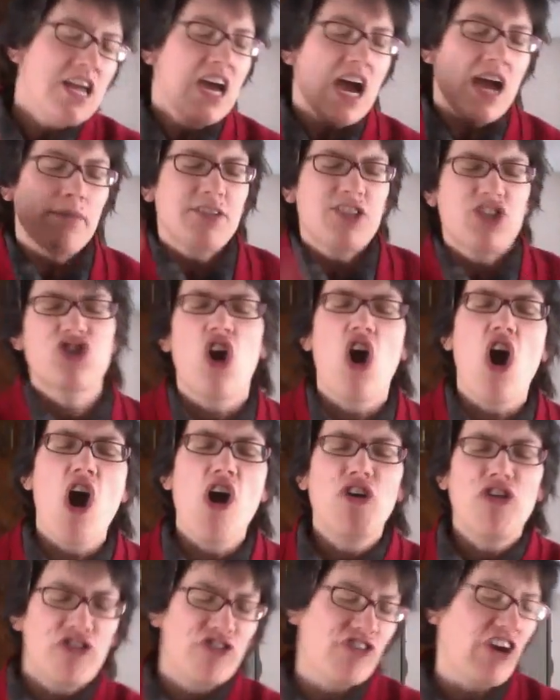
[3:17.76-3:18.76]
I'm
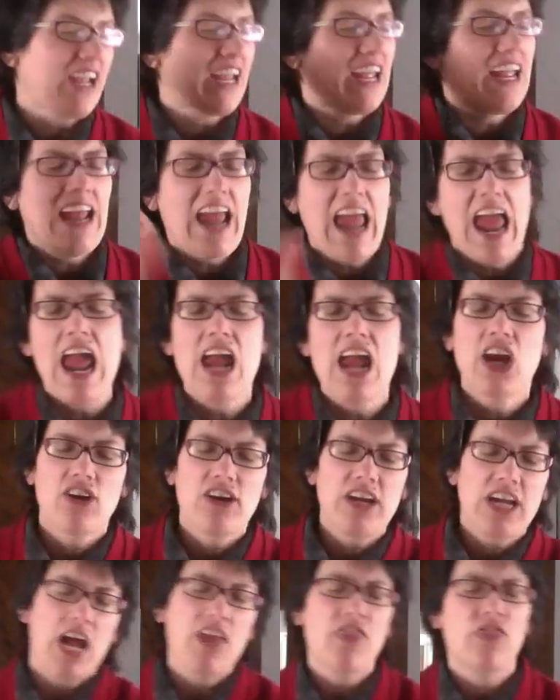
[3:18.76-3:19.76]
so fucking
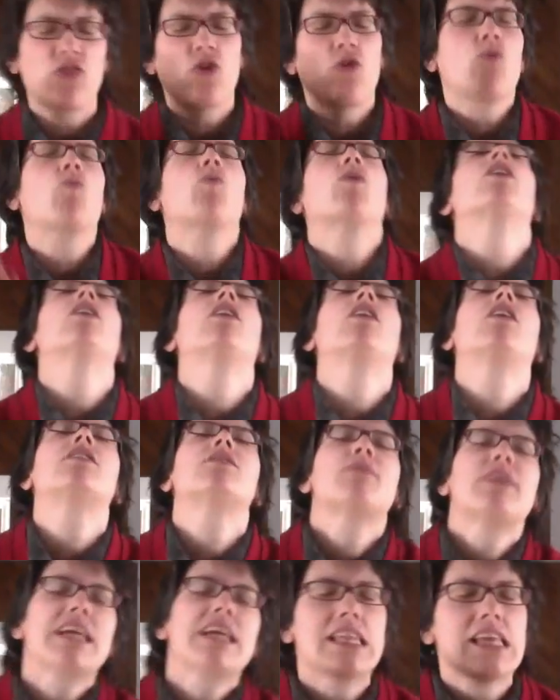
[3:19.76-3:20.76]
angry at the world
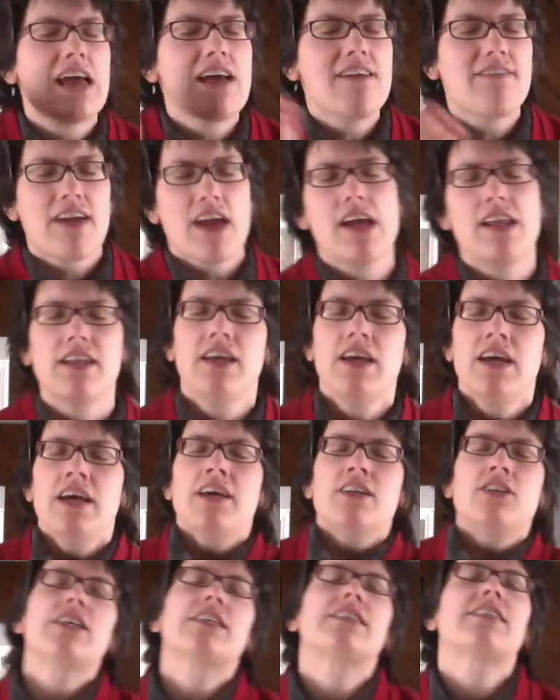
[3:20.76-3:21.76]
we live in.
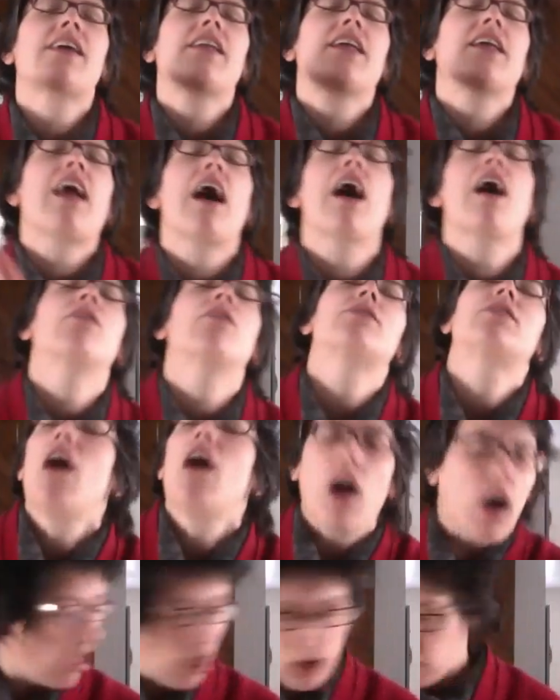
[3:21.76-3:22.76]
Just let it out.
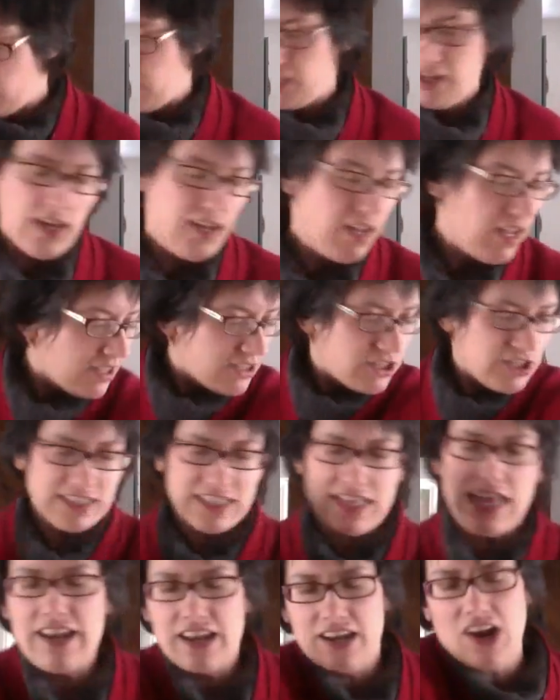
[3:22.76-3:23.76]
Just
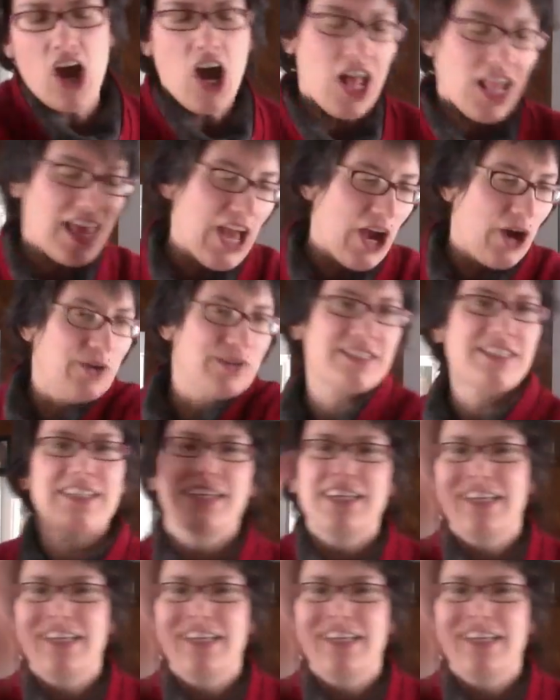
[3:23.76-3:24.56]
let it all out.